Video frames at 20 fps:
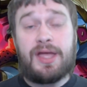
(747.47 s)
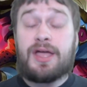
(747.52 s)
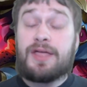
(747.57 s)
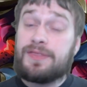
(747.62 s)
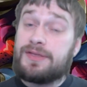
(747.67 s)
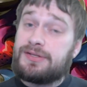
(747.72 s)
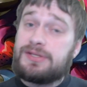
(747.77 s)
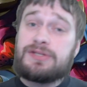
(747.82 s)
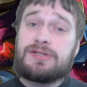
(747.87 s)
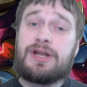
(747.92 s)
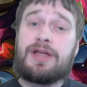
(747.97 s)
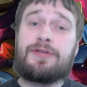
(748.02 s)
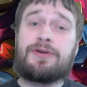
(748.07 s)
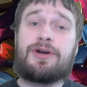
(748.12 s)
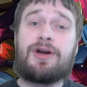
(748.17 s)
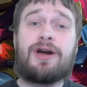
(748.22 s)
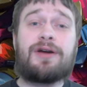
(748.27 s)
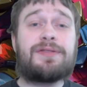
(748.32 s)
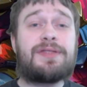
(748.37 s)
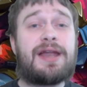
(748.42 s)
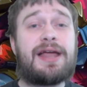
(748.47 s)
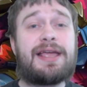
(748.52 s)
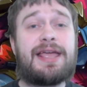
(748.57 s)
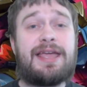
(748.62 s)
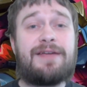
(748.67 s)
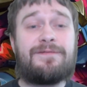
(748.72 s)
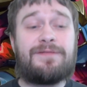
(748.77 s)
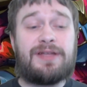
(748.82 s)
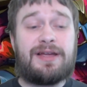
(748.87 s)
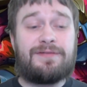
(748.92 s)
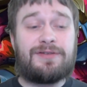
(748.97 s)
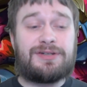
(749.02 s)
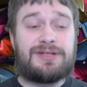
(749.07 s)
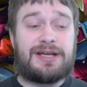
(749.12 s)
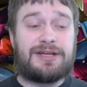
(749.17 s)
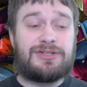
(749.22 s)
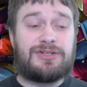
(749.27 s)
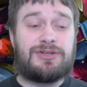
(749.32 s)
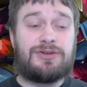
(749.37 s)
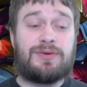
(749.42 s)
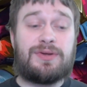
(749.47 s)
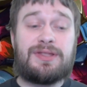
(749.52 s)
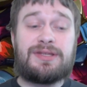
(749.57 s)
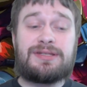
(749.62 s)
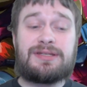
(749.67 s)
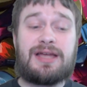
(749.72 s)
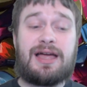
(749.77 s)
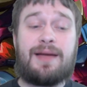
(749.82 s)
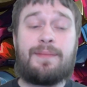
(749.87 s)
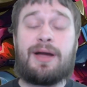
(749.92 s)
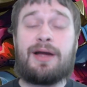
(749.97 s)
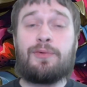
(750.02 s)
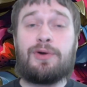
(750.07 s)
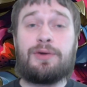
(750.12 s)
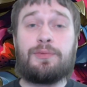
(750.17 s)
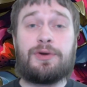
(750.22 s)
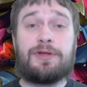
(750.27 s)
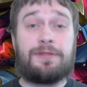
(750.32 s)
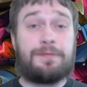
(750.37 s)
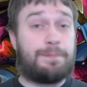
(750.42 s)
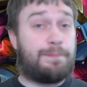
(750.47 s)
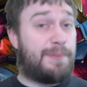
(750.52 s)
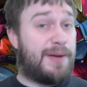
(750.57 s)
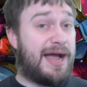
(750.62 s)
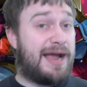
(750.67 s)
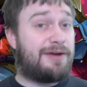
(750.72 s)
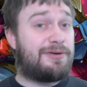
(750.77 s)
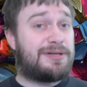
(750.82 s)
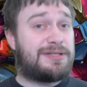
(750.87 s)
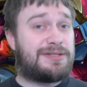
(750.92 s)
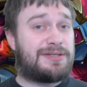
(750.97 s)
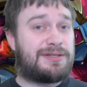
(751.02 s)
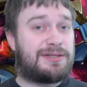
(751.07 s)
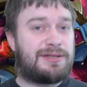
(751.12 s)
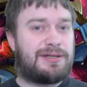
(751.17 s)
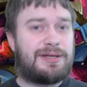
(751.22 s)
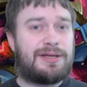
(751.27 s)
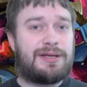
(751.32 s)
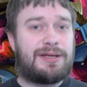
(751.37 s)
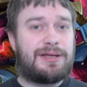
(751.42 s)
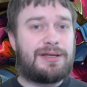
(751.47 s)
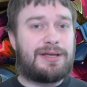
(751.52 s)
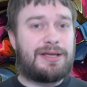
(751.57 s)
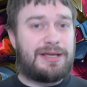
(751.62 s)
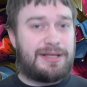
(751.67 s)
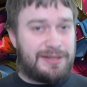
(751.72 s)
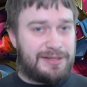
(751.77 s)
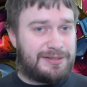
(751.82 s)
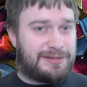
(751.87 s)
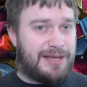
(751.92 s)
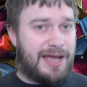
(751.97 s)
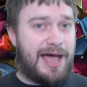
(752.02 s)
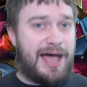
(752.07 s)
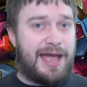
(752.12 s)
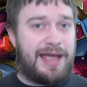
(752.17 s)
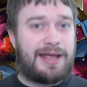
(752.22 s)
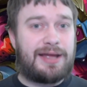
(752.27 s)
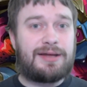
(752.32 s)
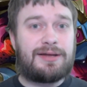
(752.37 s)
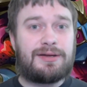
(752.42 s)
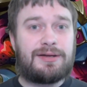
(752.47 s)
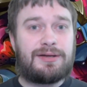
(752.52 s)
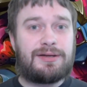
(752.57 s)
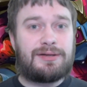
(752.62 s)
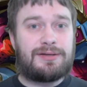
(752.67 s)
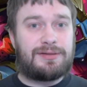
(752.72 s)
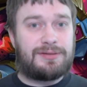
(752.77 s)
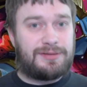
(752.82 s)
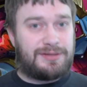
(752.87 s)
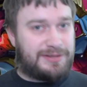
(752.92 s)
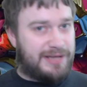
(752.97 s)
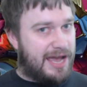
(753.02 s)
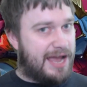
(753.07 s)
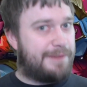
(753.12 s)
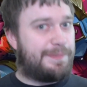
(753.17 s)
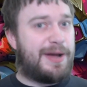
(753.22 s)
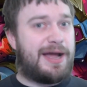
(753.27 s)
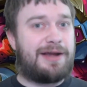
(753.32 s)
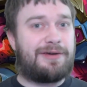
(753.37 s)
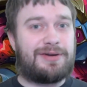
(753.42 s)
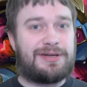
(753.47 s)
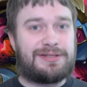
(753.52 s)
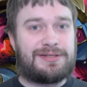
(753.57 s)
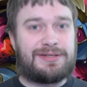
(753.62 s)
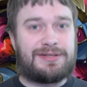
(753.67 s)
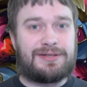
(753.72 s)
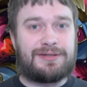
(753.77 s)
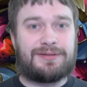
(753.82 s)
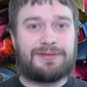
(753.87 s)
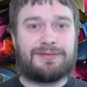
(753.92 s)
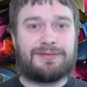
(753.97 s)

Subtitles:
This is another card that I gave flavor text to, and this time I went with Pirates in the Sky. Sky Pirates.